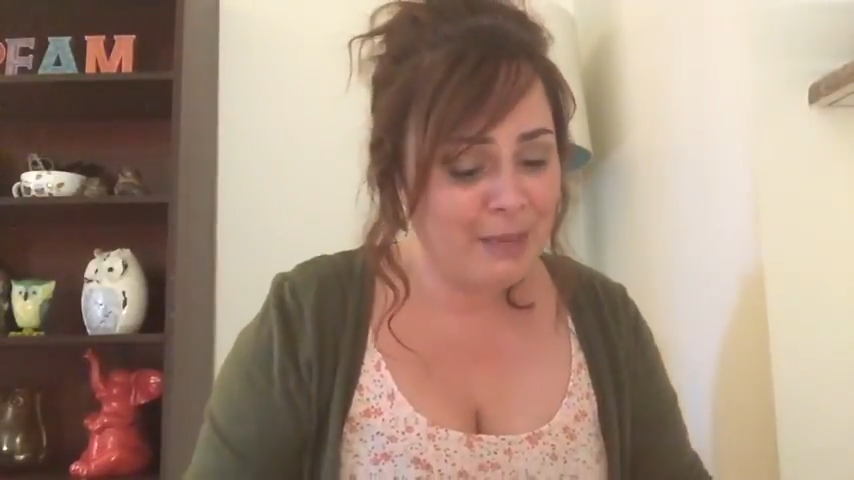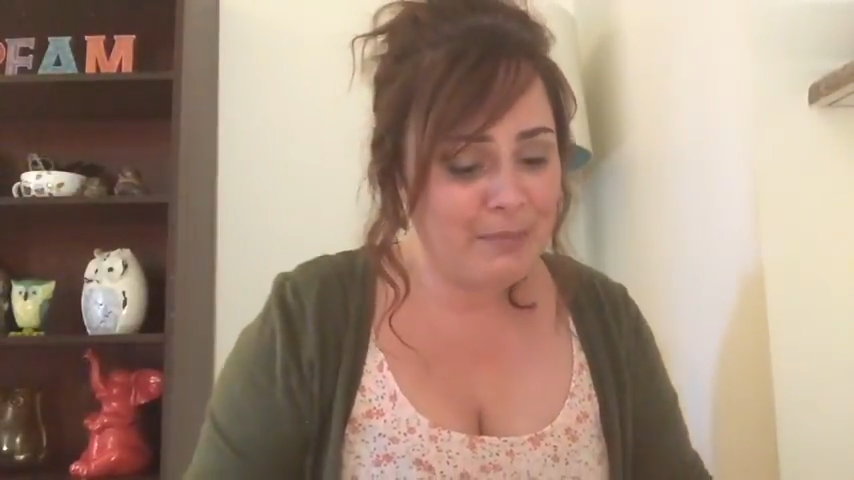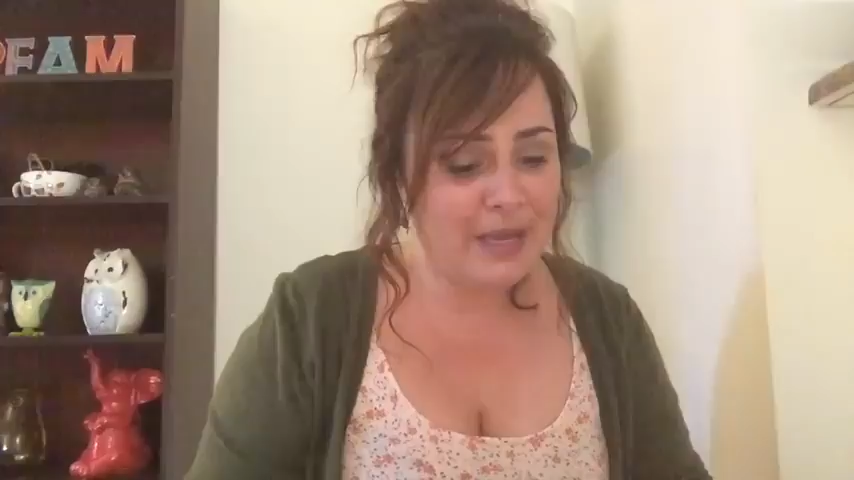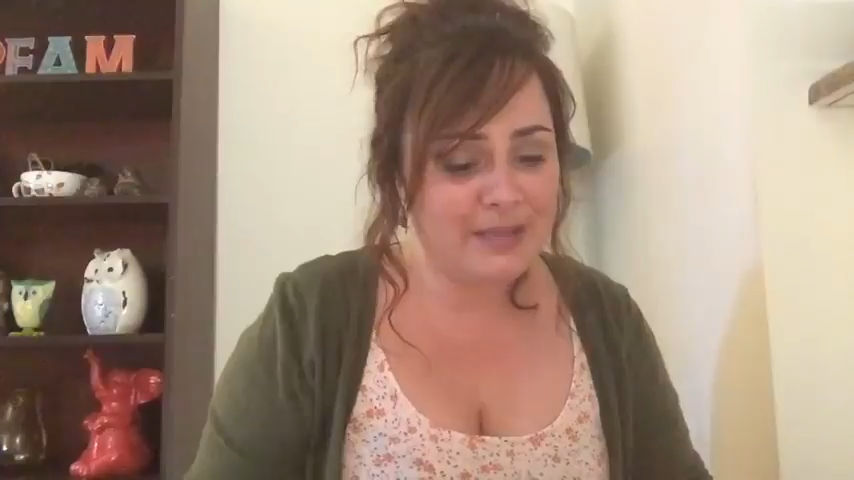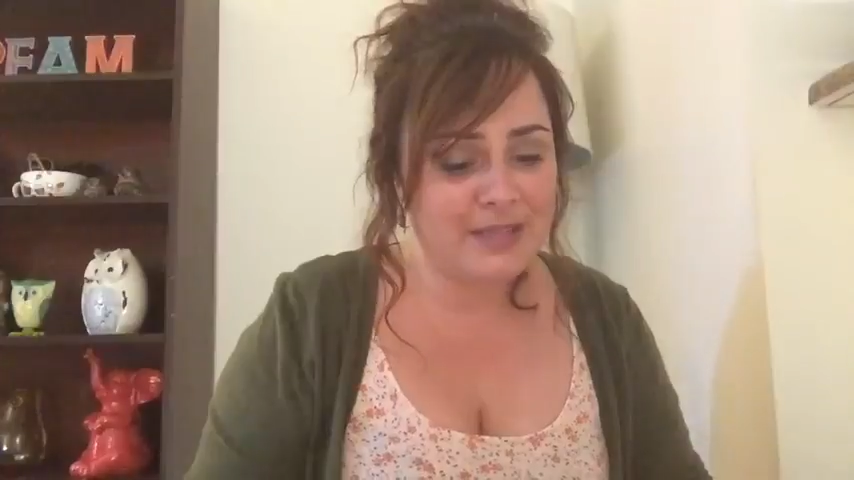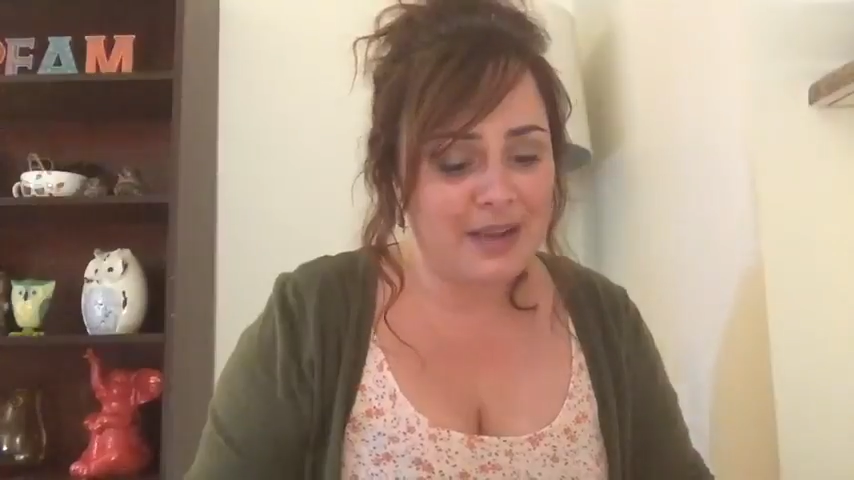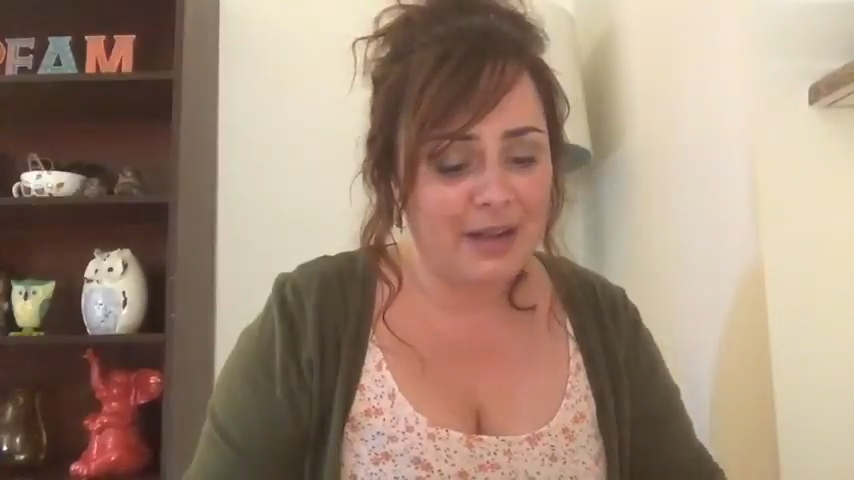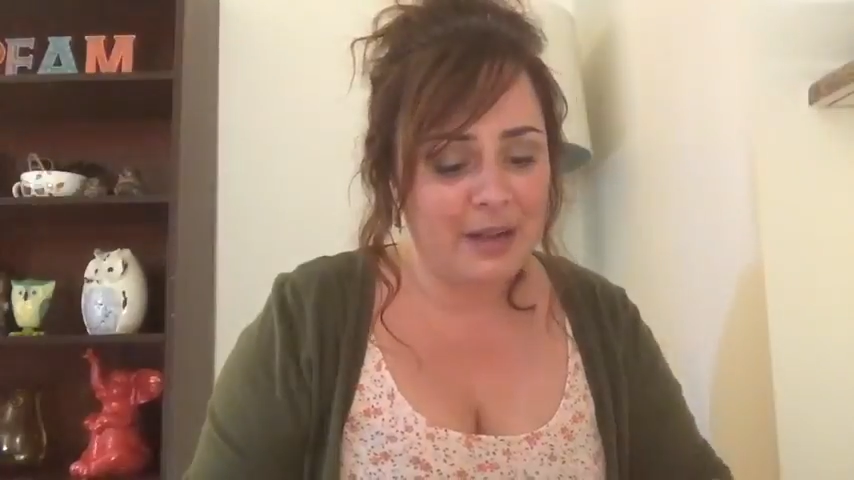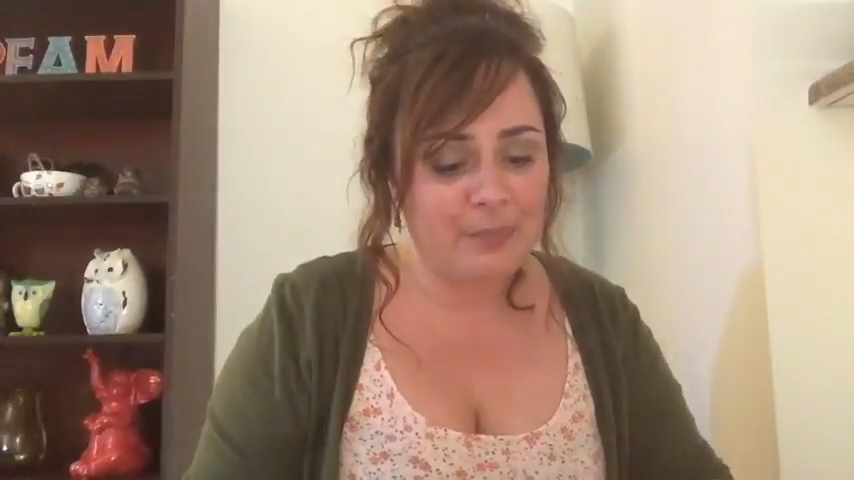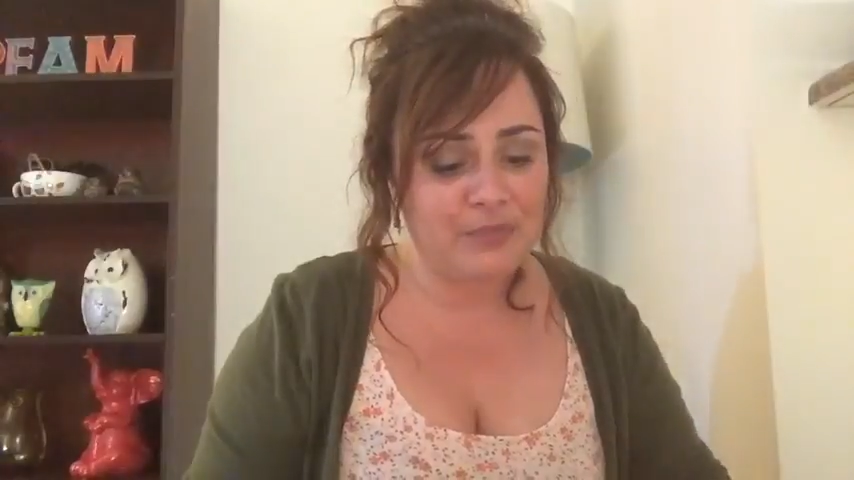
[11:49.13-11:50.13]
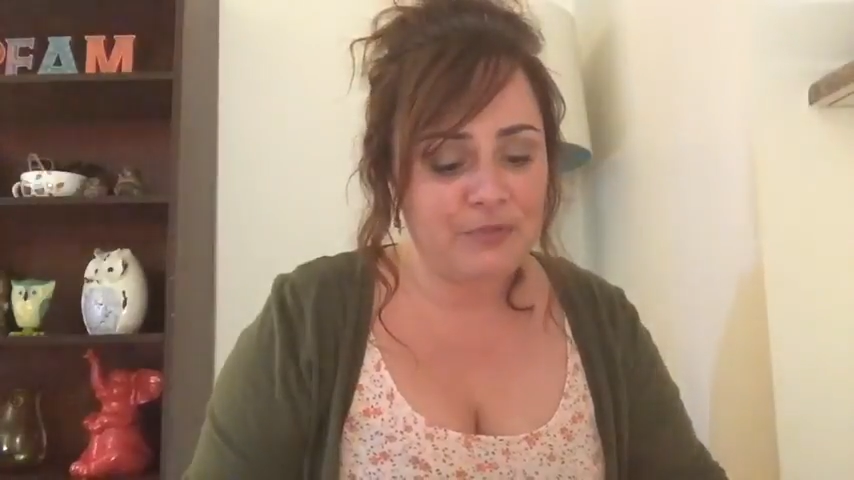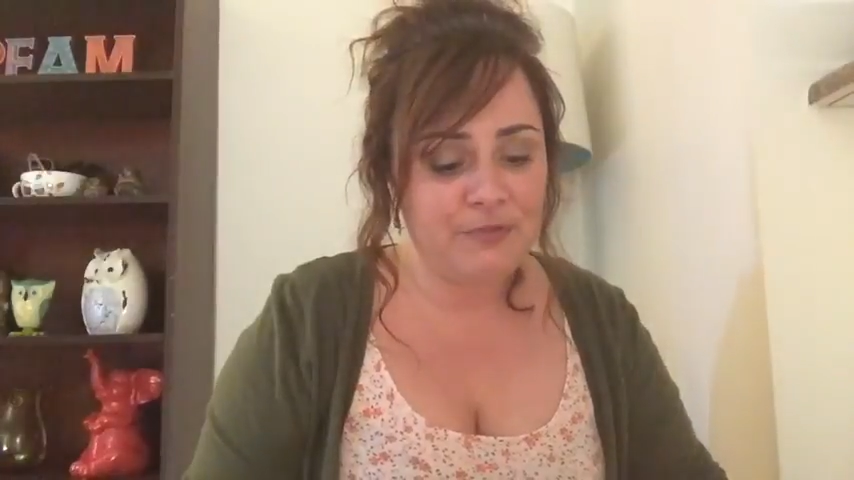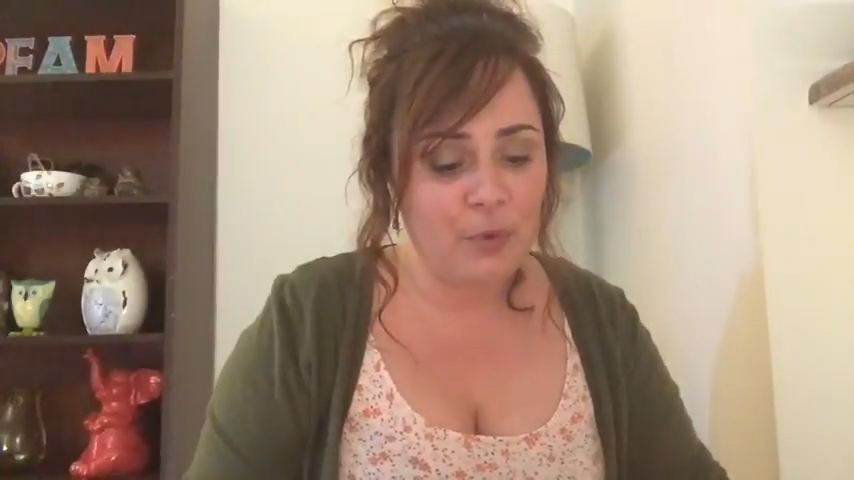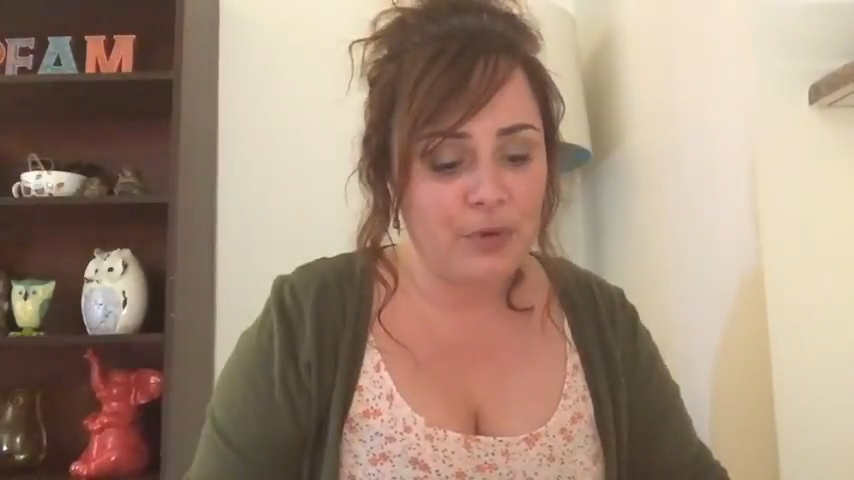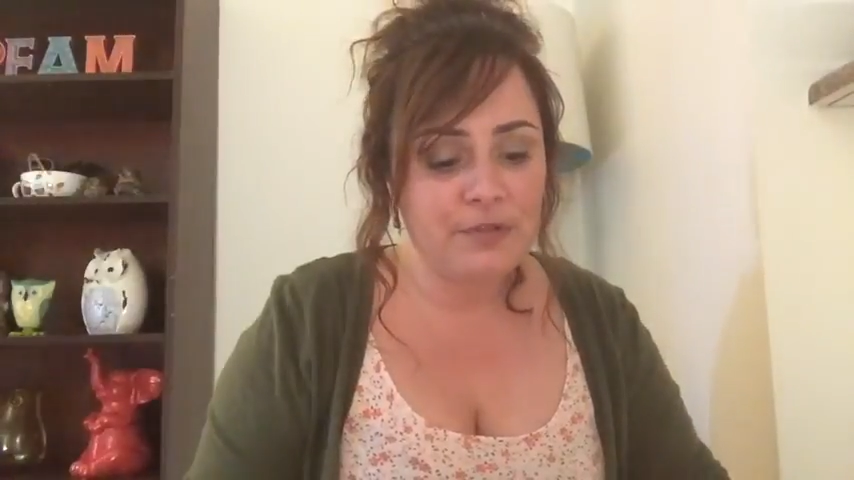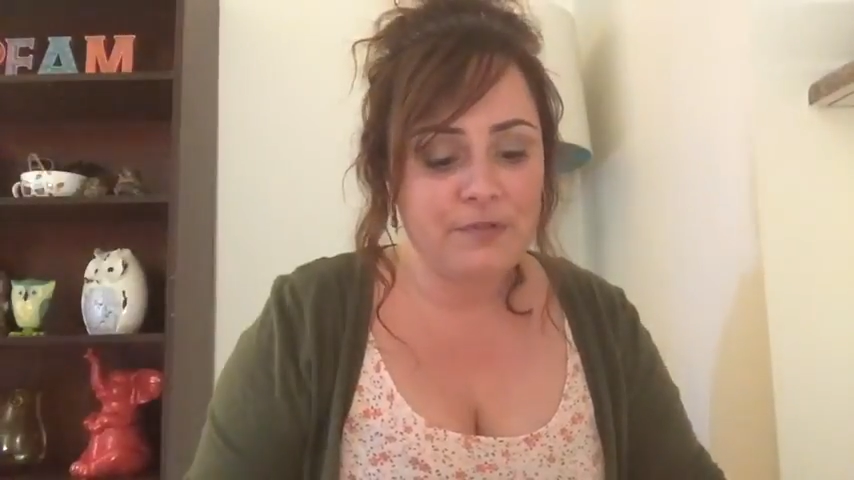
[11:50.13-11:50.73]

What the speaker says: But for the